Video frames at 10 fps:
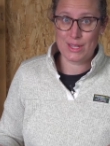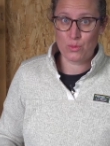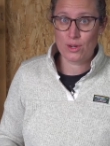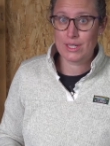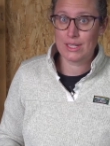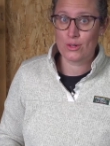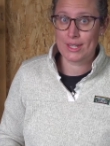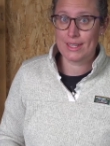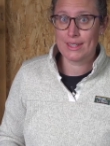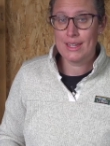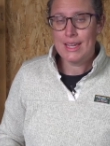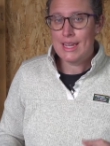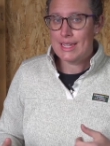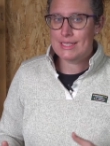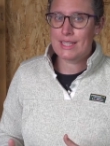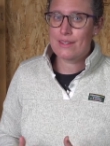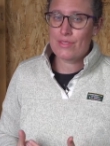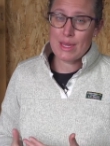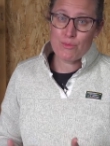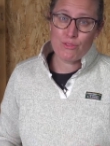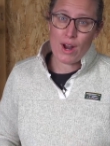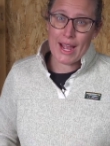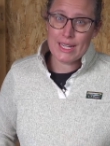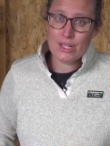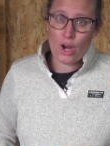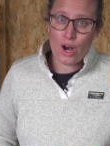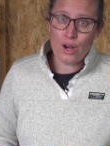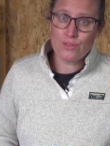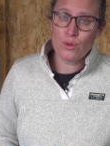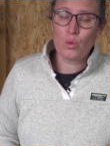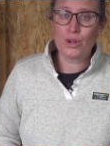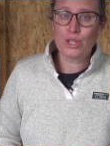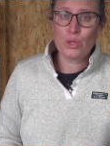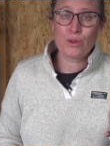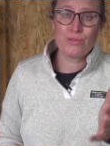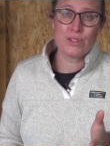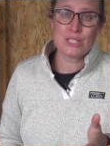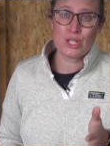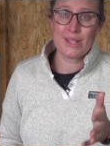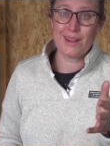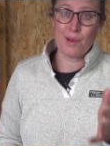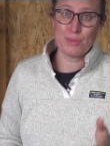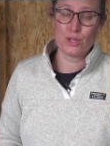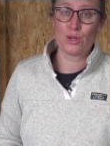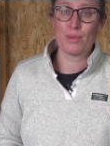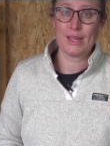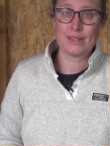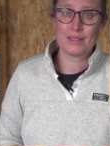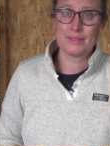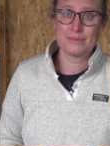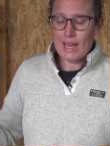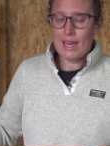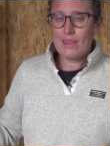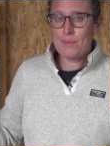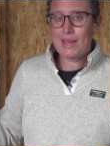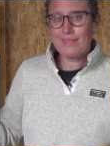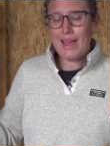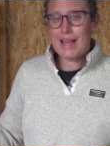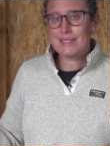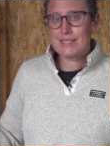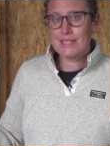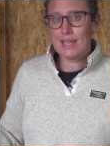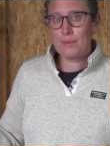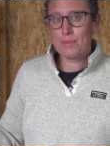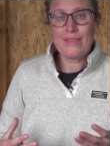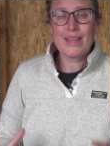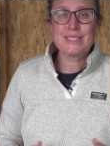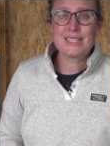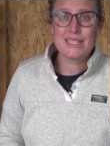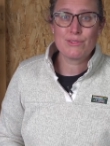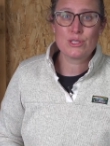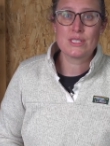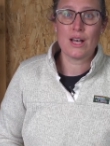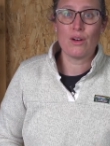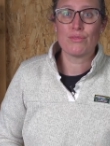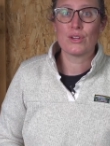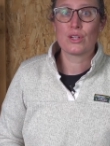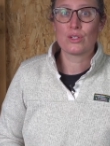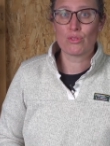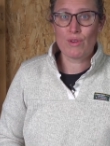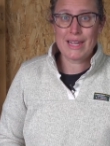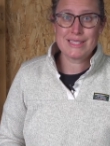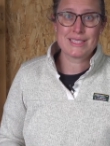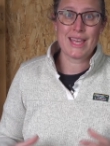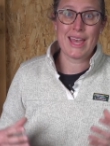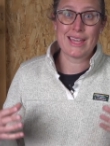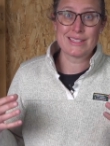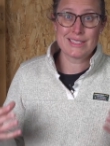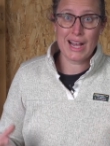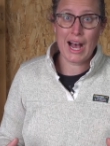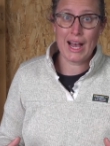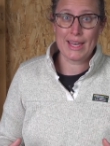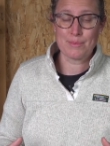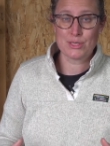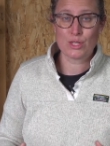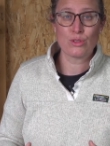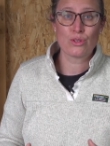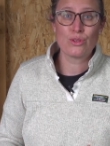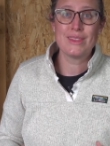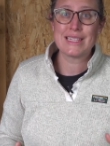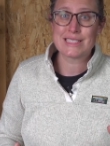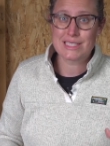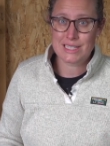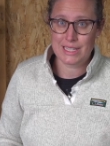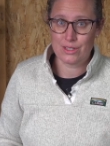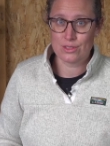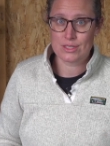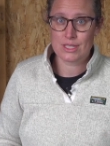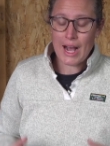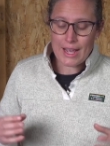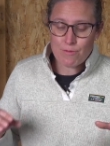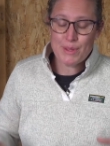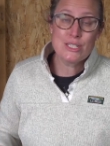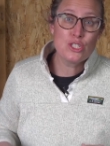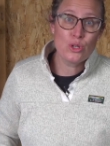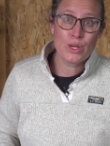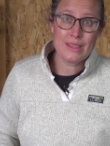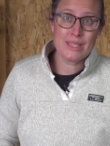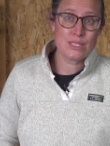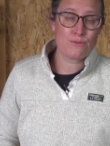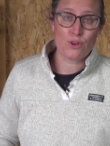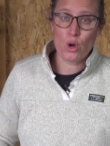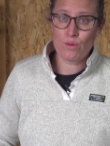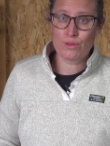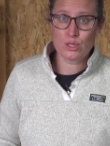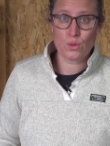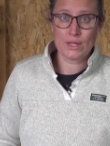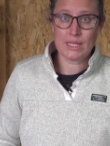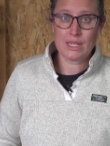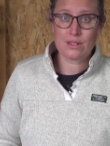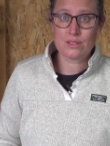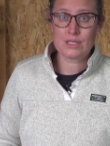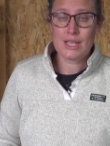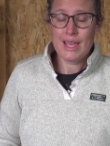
and working on it, instead of them riding off while you are finishing up your bike. And then my last tip, and that's to give yourself grace and time to learn these skills. I've been doing this for over 20 years,